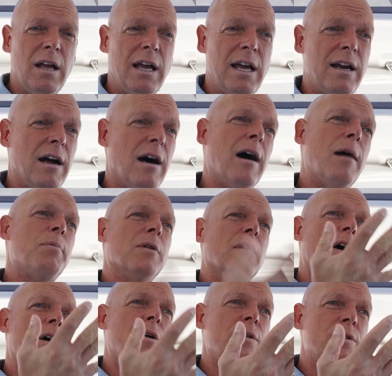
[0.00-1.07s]
and it
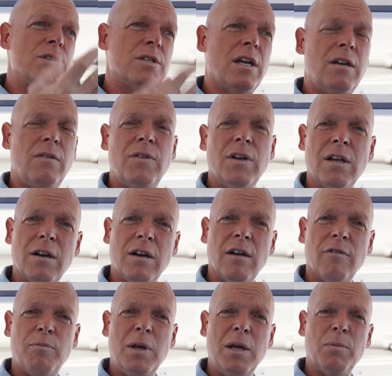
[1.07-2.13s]
uploads, and if you get
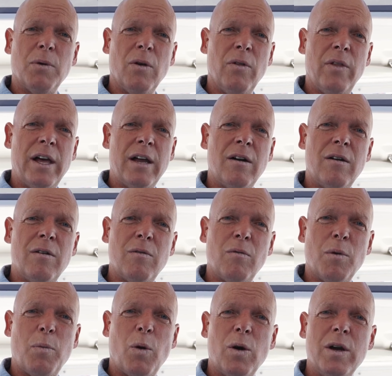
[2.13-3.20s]
enough people that are
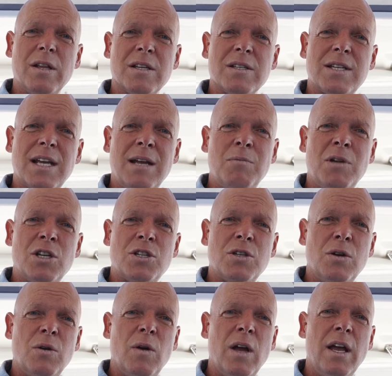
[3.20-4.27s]
reporting the same
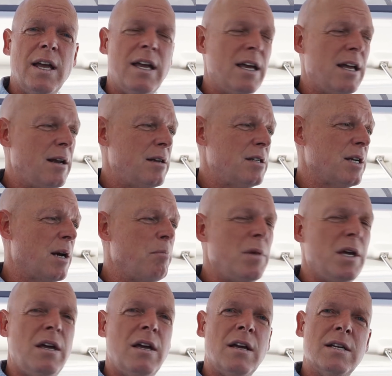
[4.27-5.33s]
issue, it ends up
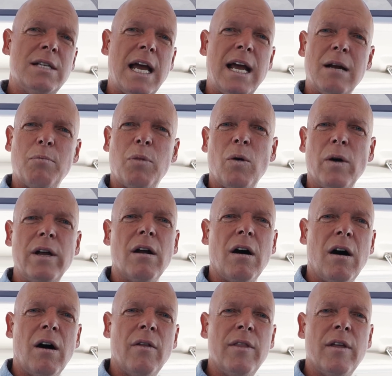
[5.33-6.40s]
being a data point
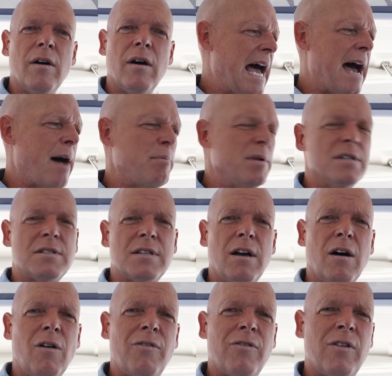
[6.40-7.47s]
on the app
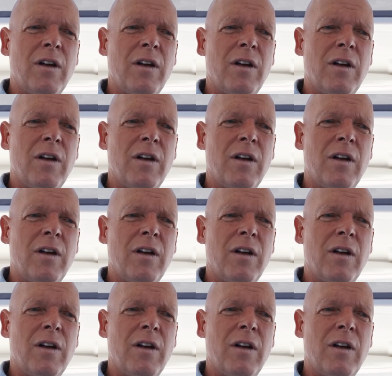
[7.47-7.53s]
itself.